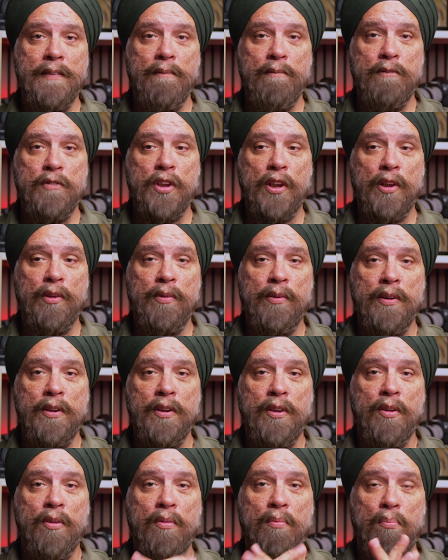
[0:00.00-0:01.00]
So,
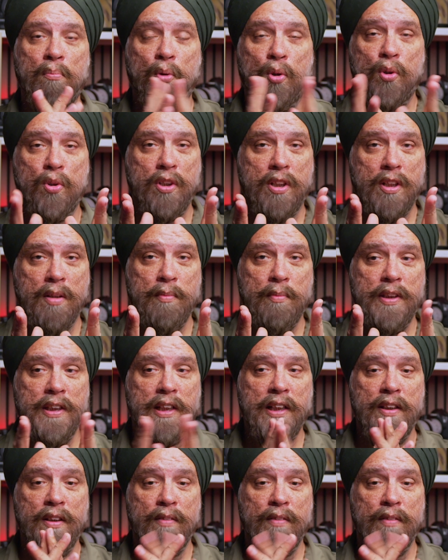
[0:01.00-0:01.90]
more to come on that.